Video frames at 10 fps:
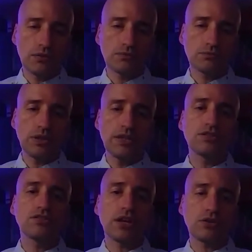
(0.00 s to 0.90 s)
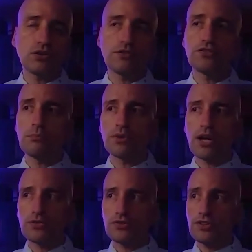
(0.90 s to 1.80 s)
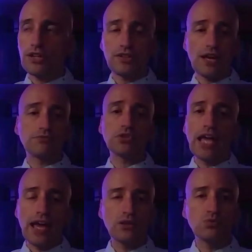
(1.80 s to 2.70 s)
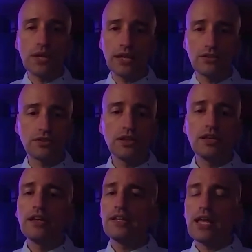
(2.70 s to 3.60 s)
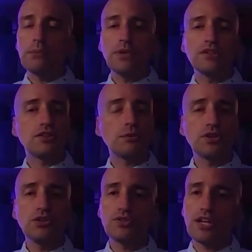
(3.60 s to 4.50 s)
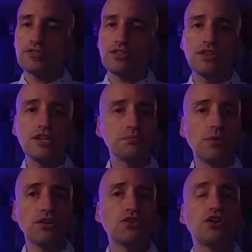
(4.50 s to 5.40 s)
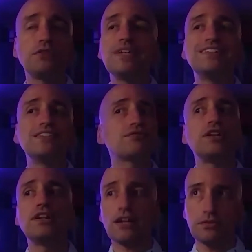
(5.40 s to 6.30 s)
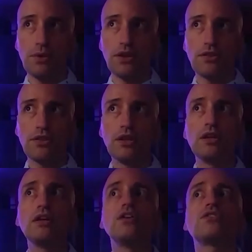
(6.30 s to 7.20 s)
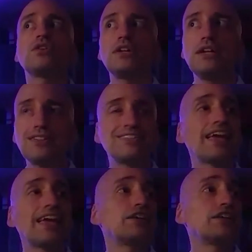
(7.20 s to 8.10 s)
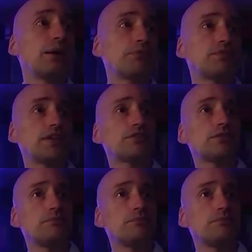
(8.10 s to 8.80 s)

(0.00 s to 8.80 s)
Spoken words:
release cycle of some browsers that's every N weeks, that means something you tested this month could be different next month. So you need to stay on top of this.